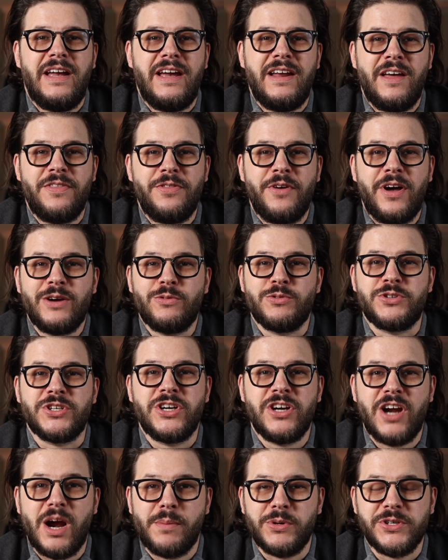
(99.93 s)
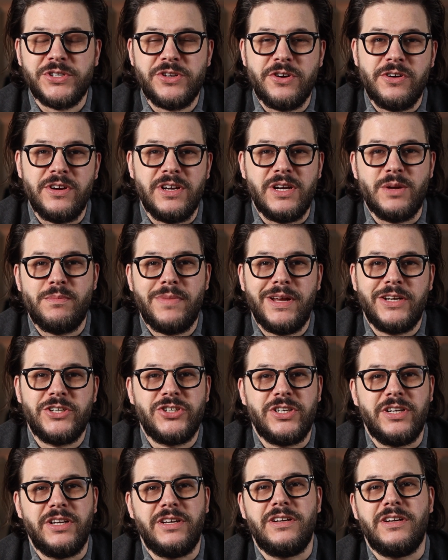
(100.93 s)
and I thought it was a good opportunity to
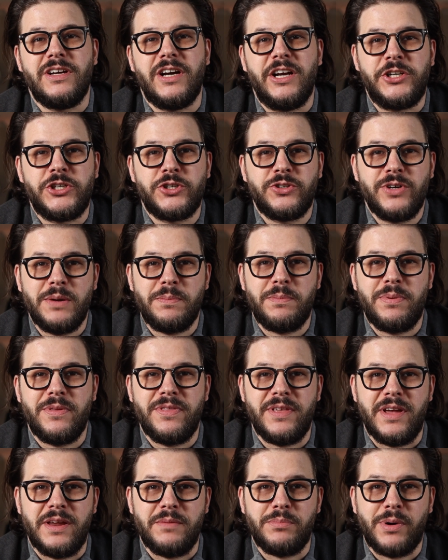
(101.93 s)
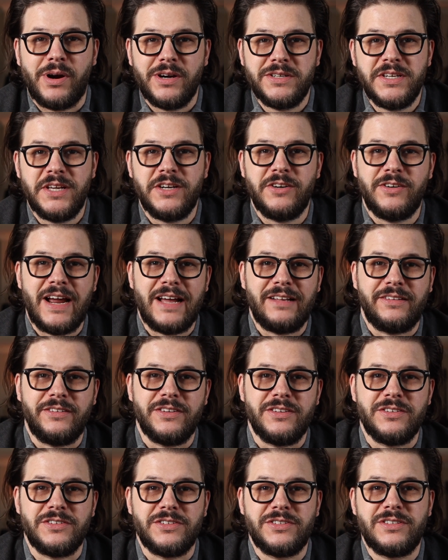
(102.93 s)
mention a trip that Bartender
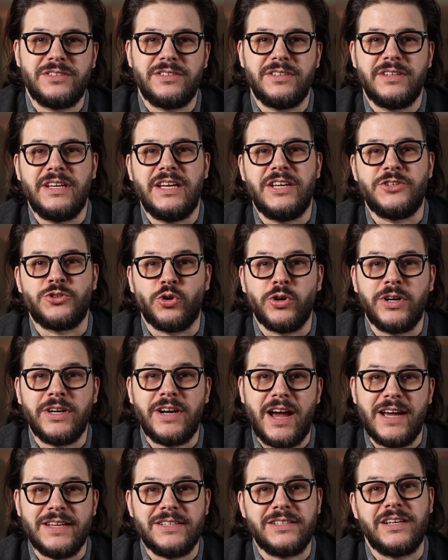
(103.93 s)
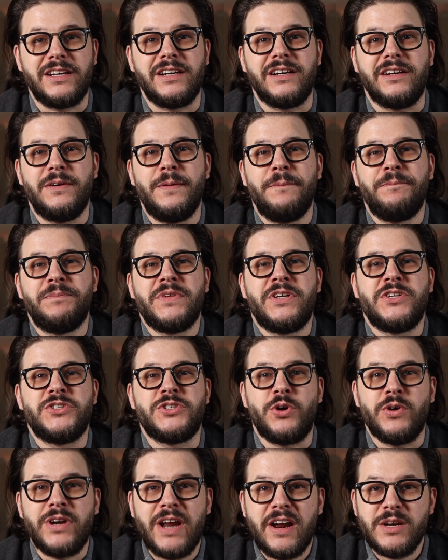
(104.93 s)
Atlas is organizing
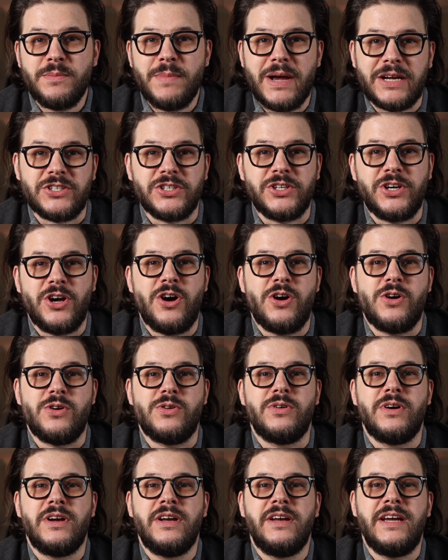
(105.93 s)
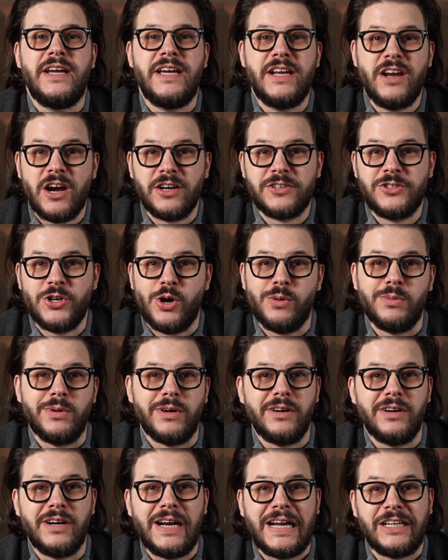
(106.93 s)
to go down to Mexico in
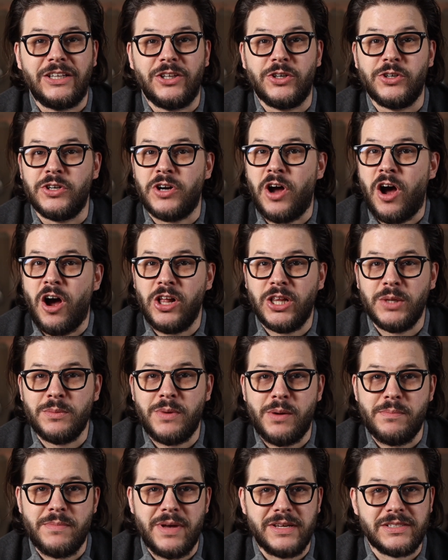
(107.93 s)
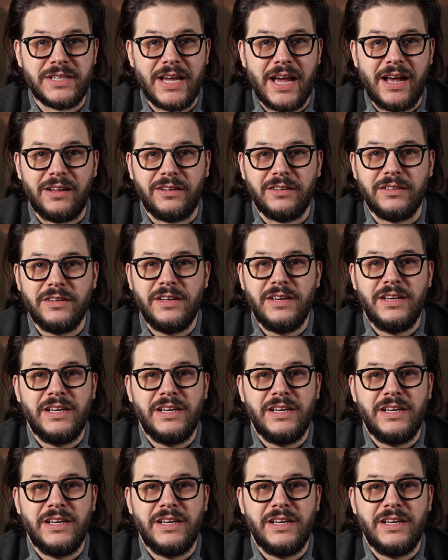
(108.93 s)
October and learn all about mezcal.